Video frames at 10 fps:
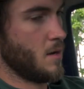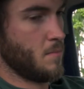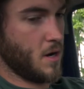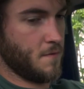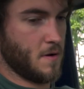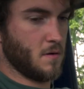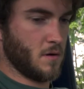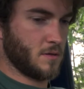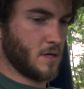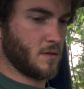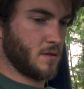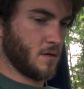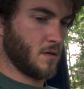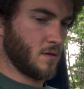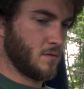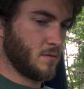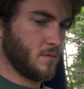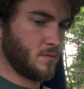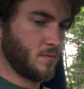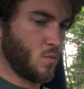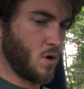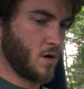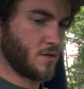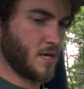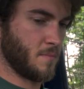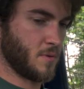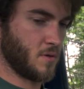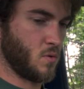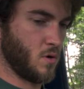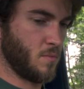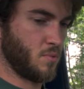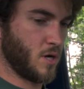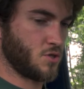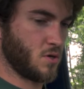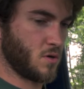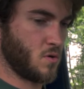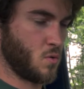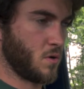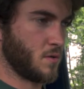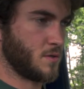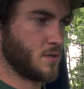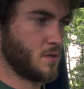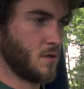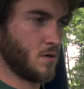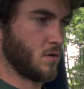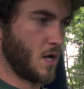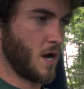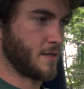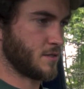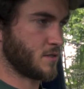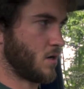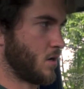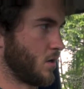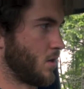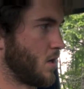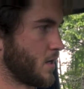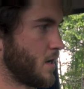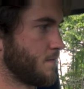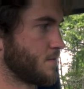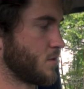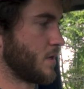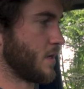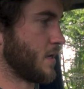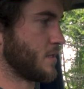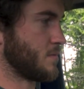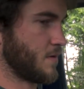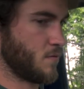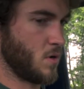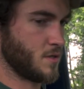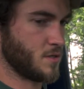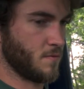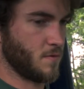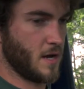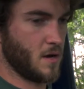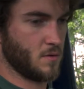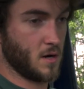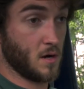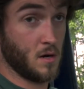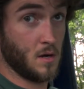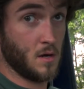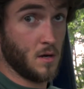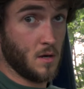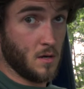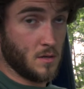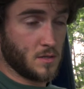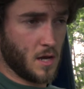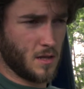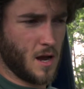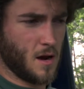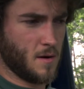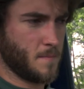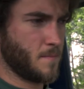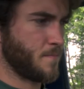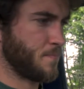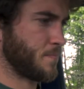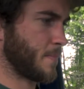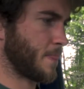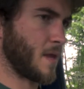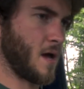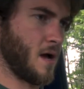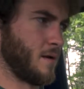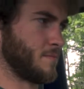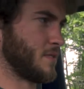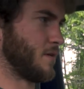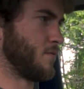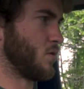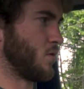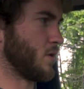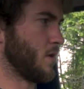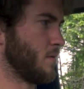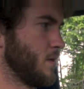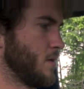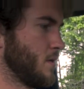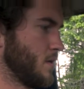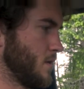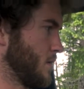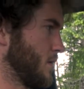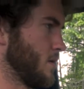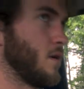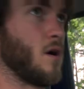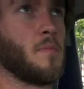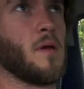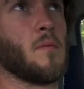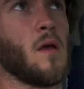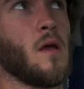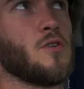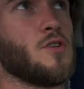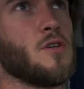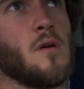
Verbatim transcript: but I found out that the water temp and the oil pressure cords or lines aren't long enough, so I gotta get some different ones. So for now, they're staying there. Uh, cell phone holder, RPM gauge.